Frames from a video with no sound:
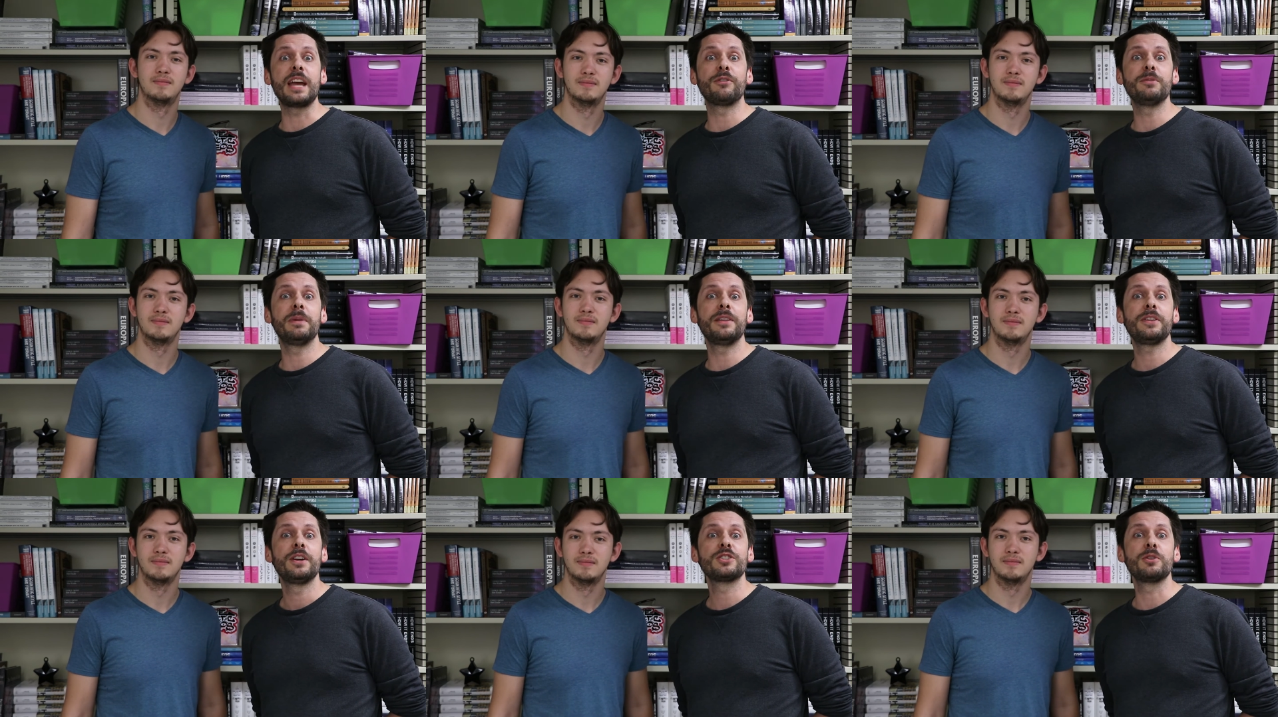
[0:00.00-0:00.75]
Speaker 1: every month,
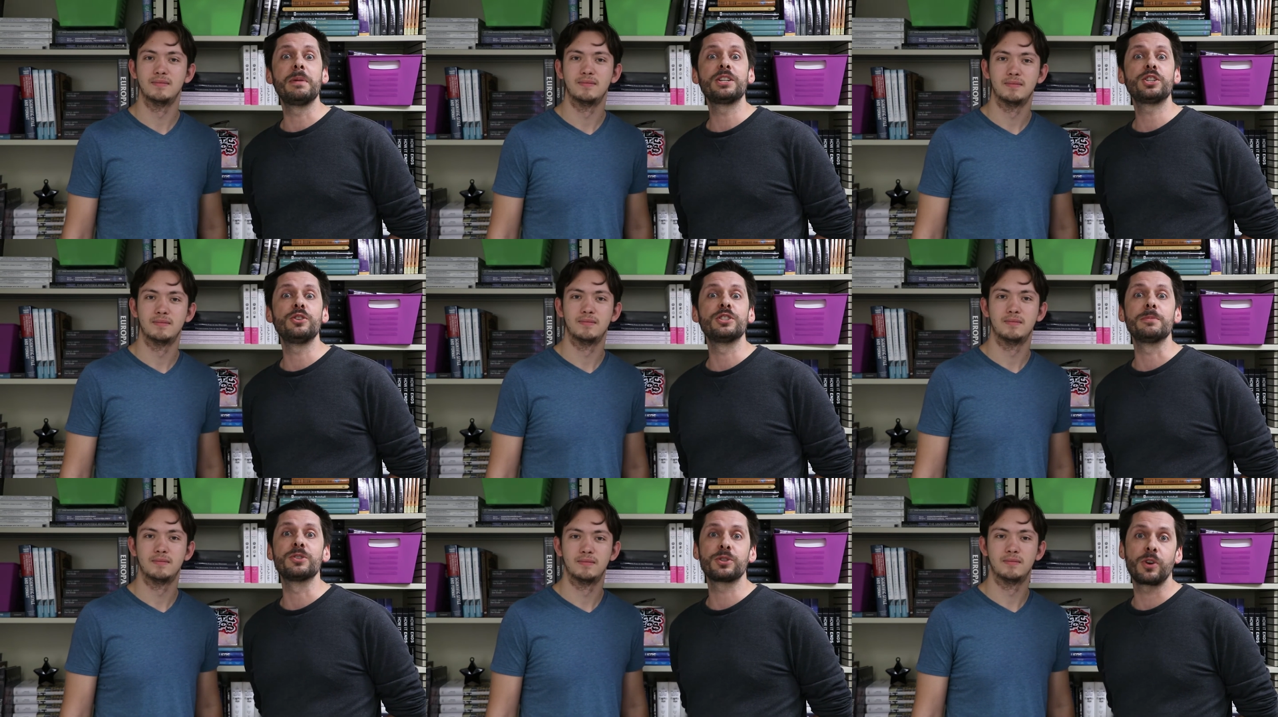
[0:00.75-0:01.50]
so make sure you
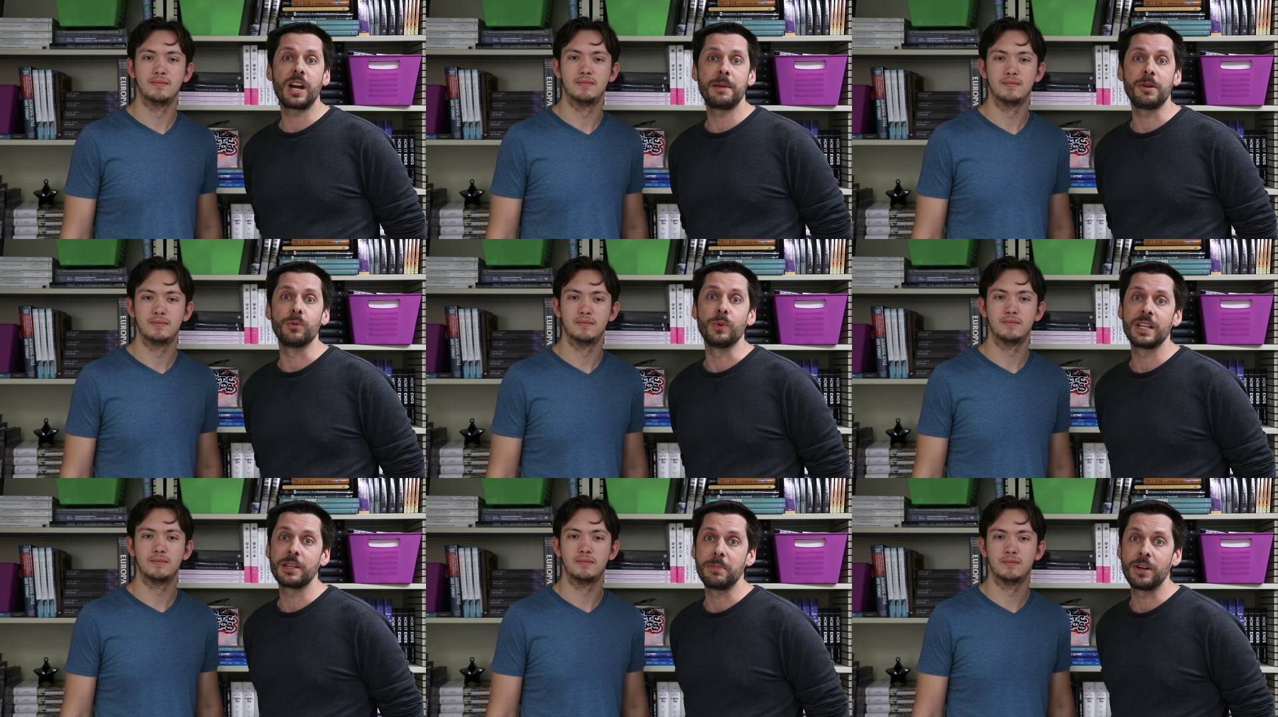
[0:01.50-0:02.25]
subscribe and ring
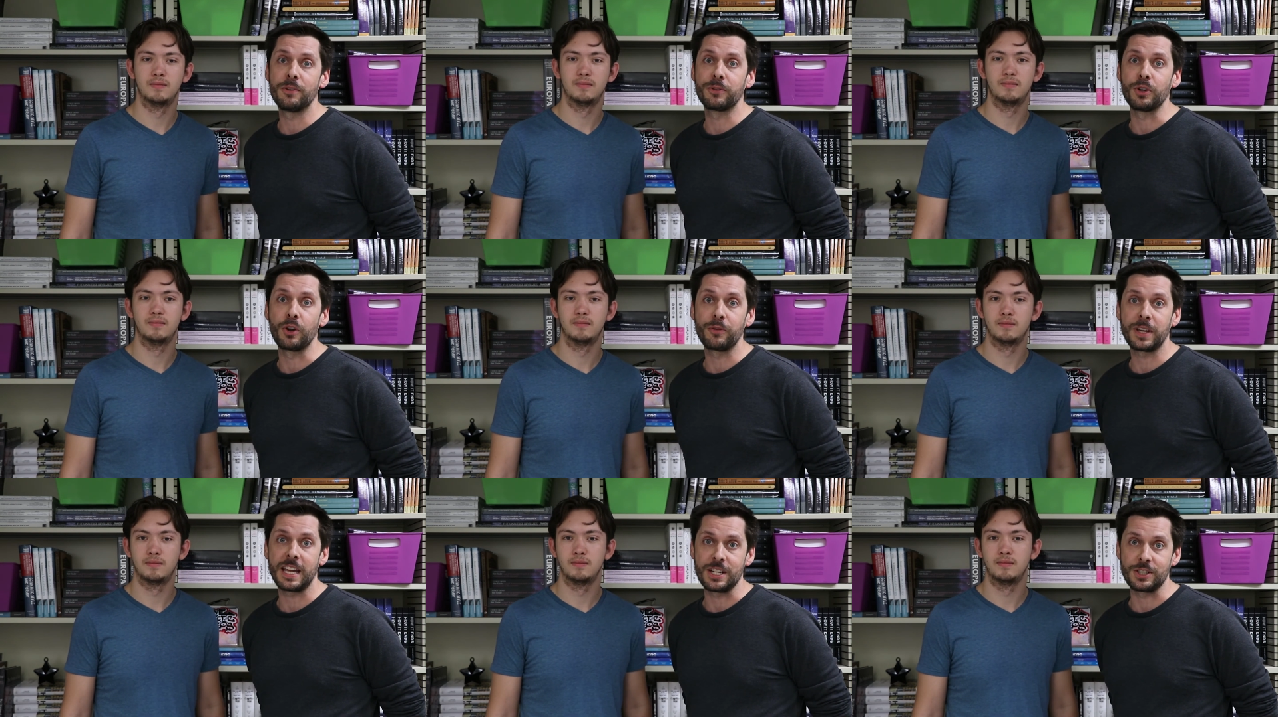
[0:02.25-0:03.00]
the bell for
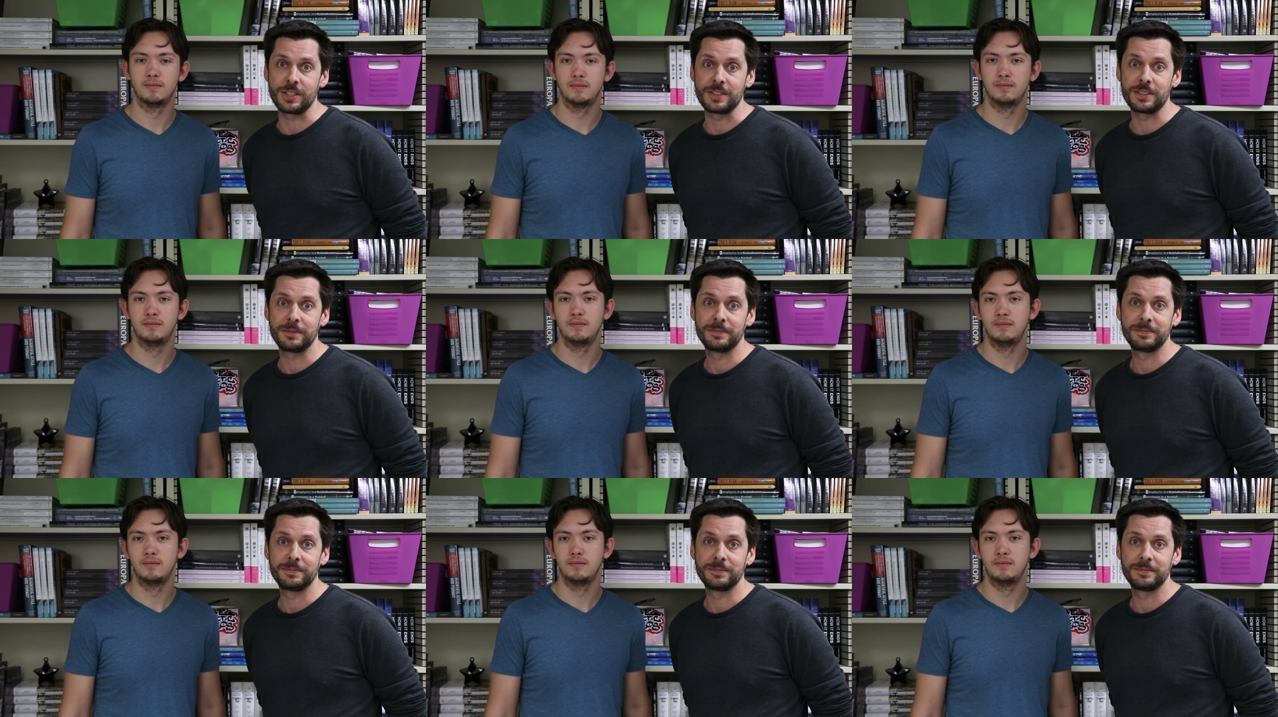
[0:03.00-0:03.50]
notifications.